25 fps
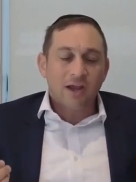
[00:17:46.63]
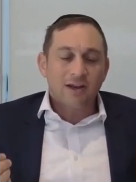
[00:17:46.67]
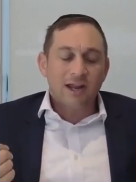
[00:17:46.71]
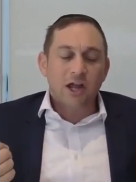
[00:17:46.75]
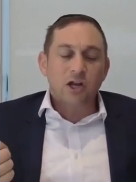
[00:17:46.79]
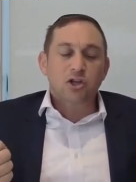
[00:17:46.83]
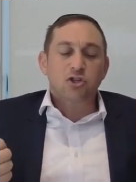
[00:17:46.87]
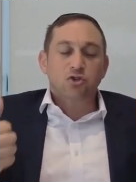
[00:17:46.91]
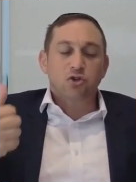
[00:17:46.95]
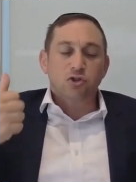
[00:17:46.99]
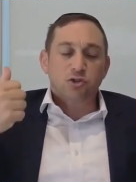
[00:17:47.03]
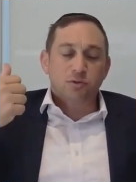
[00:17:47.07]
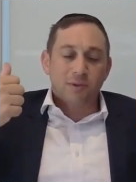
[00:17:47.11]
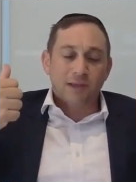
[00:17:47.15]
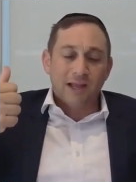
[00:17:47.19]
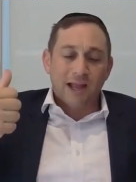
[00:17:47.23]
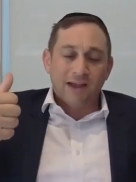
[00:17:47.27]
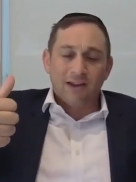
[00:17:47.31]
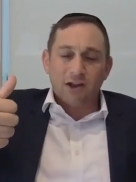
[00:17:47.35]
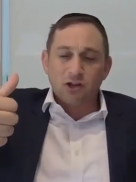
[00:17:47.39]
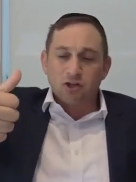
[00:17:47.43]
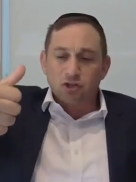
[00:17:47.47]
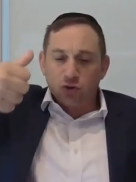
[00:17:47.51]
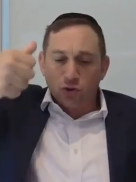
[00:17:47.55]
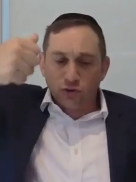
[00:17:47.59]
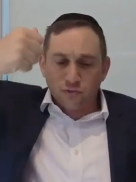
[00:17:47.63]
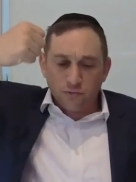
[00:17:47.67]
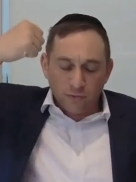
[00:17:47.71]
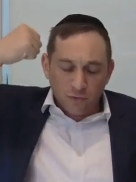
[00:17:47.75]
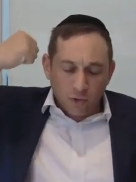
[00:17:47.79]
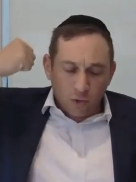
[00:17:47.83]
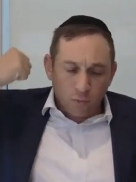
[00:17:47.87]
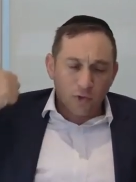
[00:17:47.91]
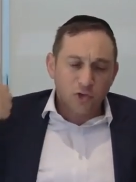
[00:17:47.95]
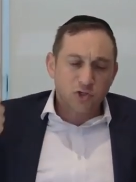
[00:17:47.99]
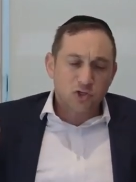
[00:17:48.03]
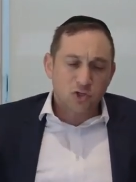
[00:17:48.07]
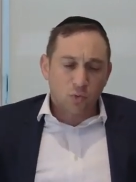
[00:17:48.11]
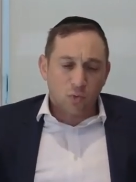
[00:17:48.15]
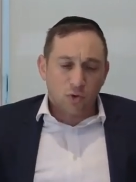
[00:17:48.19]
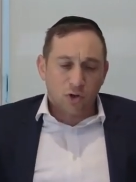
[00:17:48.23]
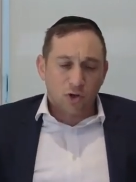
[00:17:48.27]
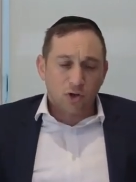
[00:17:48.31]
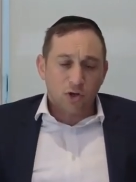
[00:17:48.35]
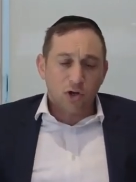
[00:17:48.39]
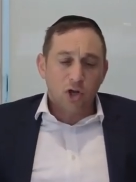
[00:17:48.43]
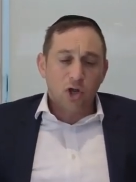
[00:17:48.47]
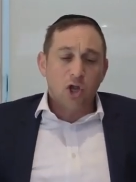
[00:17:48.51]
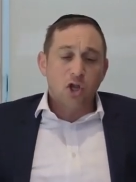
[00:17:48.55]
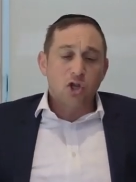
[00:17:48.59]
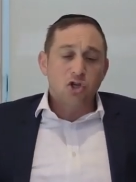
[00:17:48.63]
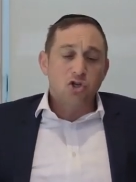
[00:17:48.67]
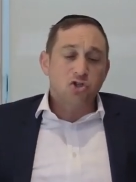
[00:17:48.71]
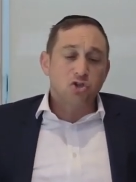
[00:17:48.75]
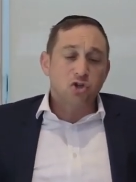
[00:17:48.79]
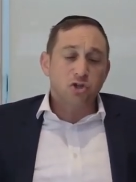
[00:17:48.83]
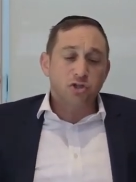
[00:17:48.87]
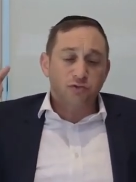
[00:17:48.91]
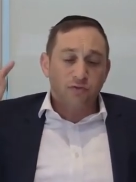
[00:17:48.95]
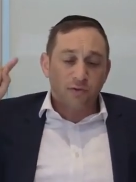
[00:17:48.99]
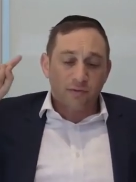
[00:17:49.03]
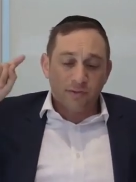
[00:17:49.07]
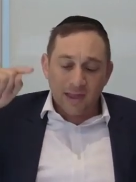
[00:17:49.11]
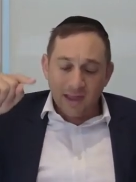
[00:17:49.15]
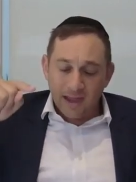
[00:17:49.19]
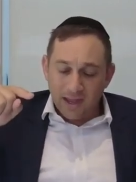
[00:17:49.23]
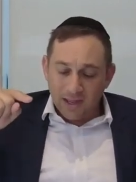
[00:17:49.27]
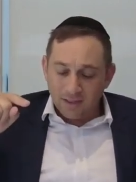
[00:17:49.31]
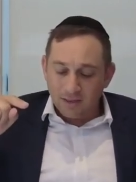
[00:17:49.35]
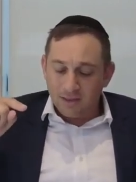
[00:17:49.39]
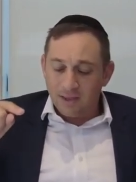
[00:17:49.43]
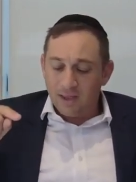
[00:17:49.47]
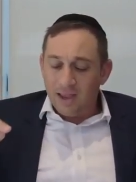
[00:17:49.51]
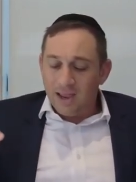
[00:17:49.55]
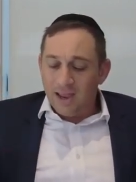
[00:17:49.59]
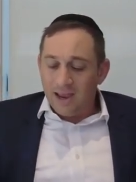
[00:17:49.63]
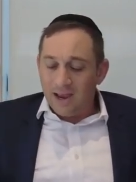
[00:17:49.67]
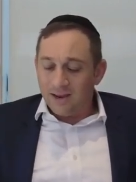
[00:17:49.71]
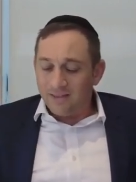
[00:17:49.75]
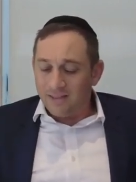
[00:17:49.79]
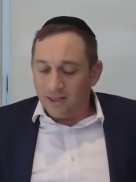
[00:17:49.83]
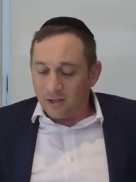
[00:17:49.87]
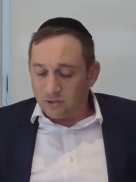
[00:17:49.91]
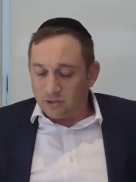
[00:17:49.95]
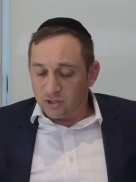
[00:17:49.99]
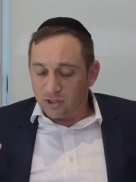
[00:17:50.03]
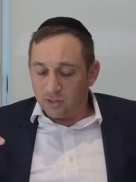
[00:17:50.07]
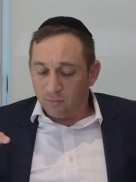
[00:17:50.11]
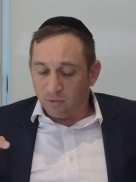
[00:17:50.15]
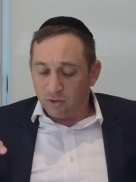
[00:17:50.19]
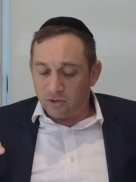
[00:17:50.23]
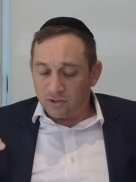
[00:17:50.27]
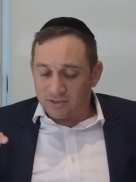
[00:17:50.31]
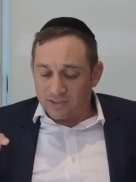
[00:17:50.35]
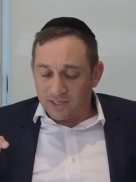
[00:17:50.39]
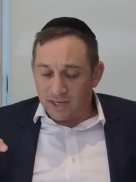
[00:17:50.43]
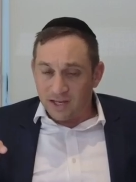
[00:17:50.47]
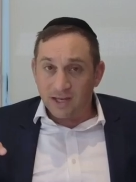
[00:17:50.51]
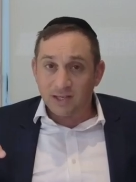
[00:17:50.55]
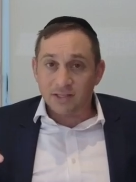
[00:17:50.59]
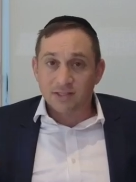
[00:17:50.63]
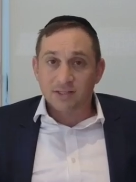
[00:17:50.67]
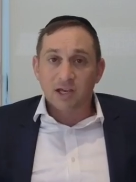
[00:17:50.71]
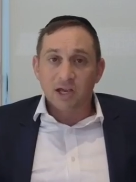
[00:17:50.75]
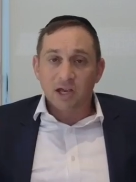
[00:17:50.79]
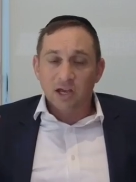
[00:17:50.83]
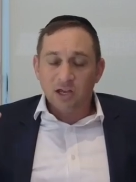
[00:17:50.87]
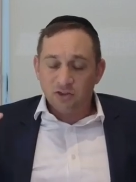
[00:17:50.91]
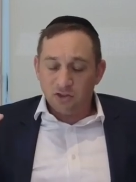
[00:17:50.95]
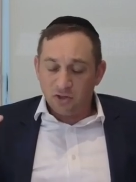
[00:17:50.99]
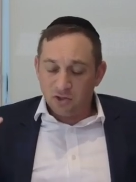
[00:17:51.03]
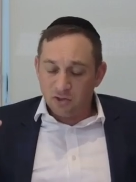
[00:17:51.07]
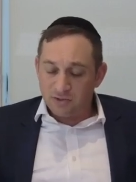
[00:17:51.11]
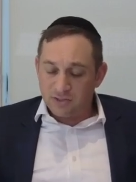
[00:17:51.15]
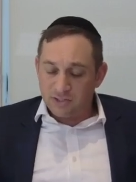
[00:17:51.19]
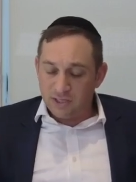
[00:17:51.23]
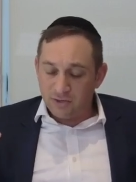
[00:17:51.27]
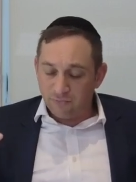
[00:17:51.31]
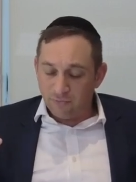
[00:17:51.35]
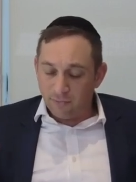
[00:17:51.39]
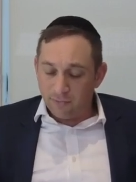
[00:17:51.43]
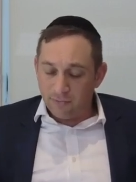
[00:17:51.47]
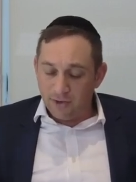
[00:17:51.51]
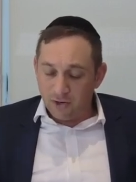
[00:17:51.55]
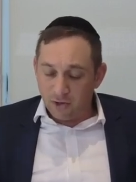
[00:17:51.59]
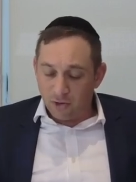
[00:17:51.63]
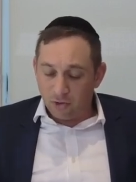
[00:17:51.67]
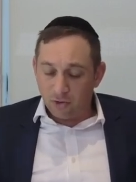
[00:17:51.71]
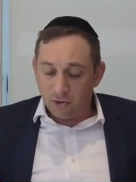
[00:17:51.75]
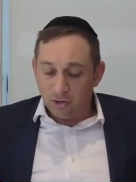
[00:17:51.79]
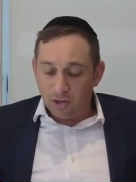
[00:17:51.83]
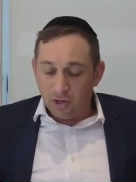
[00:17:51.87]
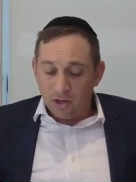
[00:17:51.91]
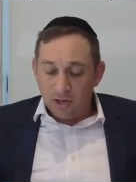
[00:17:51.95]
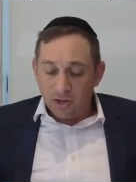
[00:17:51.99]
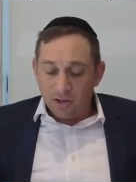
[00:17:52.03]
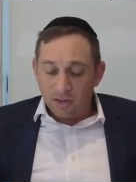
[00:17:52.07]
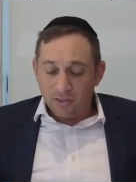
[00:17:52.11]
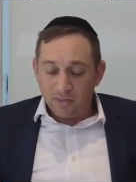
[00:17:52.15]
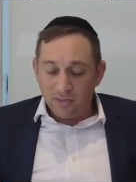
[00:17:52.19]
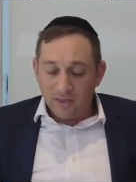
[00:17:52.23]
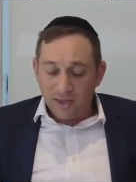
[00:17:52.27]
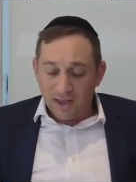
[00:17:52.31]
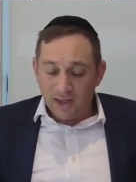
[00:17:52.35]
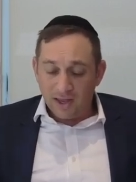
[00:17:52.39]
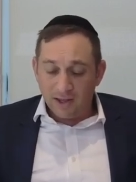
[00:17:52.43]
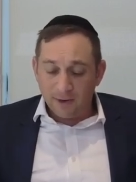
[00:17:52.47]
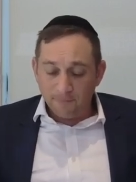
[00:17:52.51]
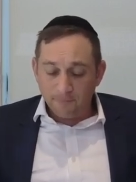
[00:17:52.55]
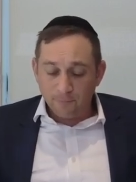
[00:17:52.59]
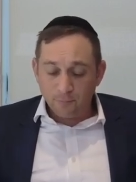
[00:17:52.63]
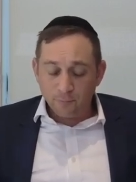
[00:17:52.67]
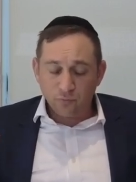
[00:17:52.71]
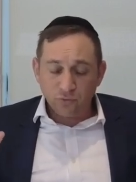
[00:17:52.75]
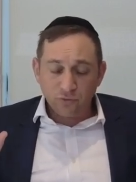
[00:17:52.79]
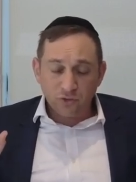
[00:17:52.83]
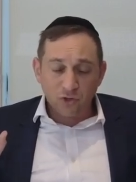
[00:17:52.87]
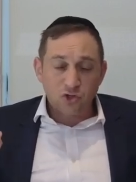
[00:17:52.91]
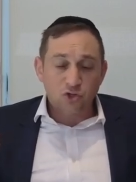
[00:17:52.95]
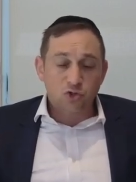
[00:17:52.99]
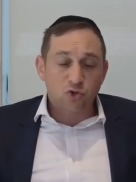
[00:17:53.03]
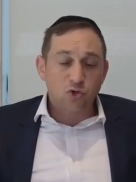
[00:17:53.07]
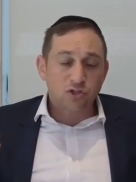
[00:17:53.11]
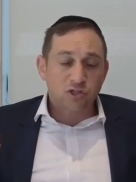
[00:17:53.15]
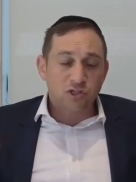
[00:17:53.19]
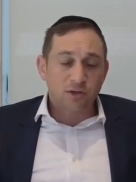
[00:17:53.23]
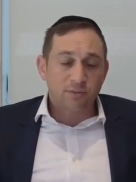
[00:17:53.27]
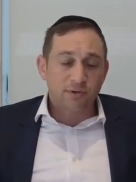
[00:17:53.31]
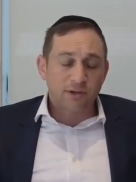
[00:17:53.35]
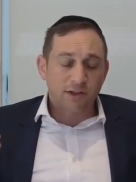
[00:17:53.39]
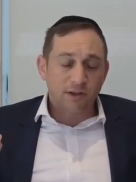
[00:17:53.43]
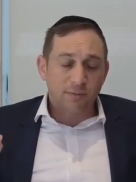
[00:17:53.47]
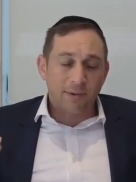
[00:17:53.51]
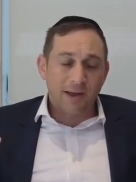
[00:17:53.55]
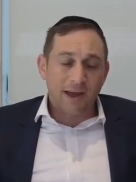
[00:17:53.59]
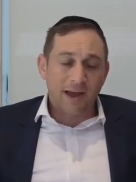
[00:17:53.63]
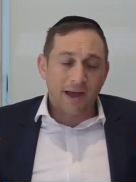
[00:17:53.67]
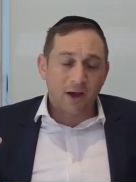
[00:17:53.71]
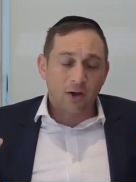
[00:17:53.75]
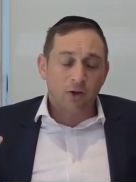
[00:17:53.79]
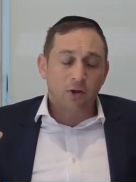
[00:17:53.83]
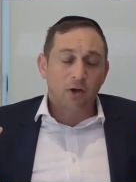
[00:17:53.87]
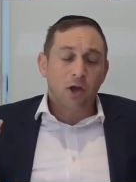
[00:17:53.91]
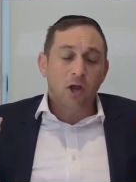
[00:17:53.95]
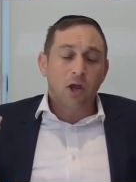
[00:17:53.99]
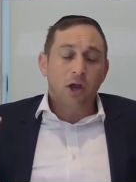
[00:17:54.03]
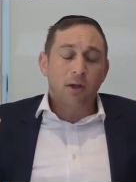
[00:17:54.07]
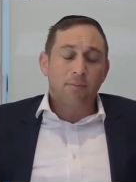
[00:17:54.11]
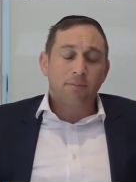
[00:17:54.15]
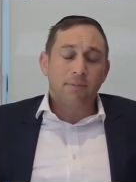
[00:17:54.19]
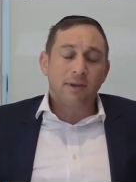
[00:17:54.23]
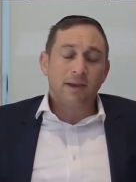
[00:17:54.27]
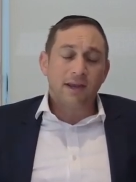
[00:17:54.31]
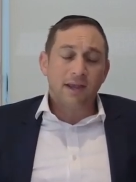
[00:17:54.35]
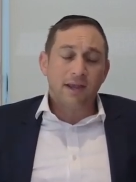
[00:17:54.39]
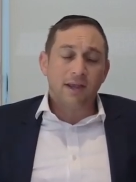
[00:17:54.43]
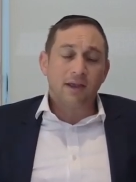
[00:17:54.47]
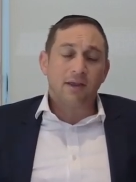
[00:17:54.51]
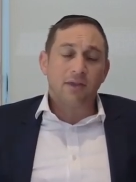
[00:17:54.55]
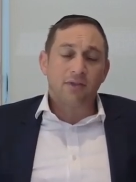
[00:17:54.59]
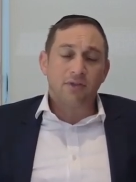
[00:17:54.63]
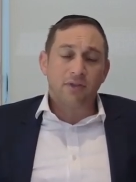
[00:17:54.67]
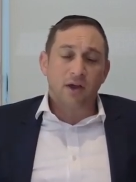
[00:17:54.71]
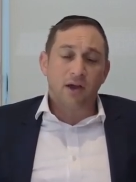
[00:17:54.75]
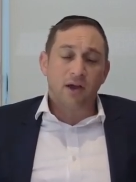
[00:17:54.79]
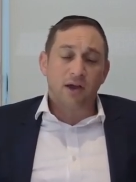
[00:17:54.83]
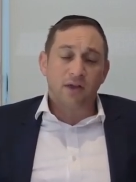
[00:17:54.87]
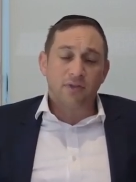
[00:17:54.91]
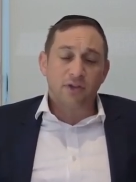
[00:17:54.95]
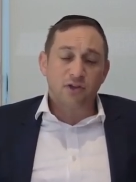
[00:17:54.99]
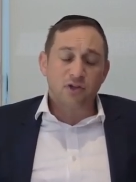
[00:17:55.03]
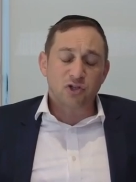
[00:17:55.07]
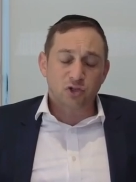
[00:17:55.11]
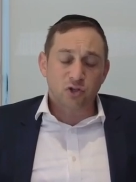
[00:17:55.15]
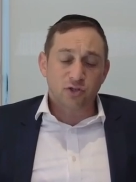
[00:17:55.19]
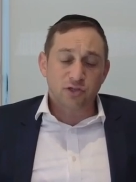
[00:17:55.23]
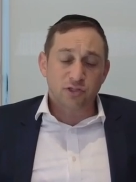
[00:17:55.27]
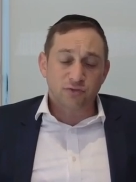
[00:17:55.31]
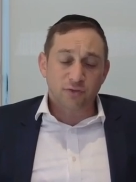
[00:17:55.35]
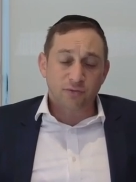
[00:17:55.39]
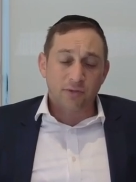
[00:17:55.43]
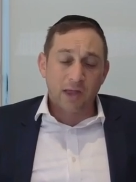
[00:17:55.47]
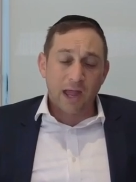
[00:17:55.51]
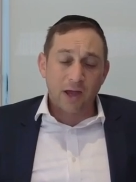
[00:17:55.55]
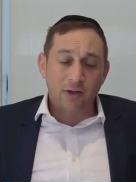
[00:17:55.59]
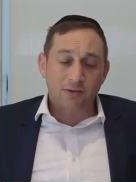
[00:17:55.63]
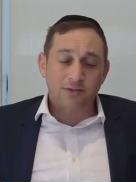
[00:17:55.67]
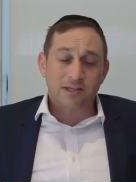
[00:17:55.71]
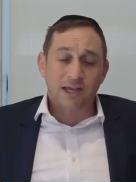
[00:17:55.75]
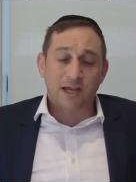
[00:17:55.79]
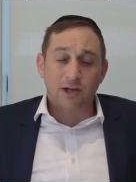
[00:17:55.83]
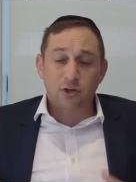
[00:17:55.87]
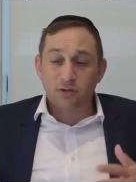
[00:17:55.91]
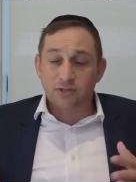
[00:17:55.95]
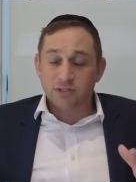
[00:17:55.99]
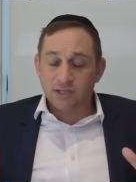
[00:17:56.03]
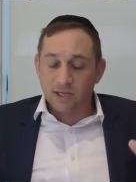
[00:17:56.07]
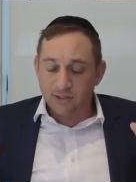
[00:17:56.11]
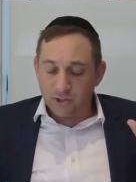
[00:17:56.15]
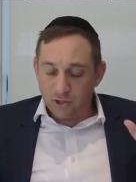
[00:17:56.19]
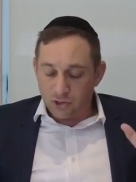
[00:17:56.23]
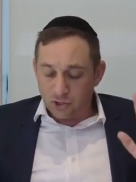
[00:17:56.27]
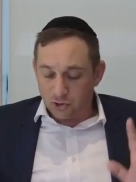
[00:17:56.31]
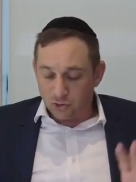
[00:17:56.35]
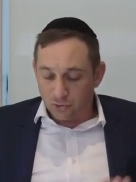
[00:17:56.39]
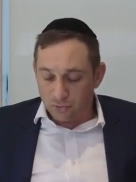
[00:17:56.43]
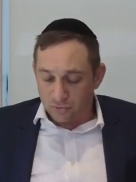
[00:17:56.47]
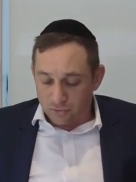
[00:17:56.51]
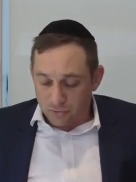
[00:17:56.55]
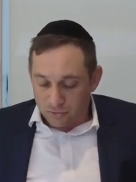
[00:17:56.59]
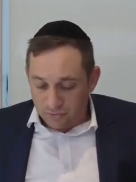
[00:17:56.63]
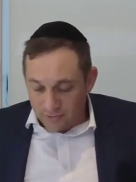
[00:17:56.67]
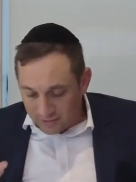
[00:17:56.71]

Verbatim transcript: That's Shtuz bin Legar, sh'tus from the original one, Sh'tus to the end, and that's what Gemara says, that you see from here, that sh'tus bin bar, meaning the, the sh'tus from the outside, you see it's a sh'tus.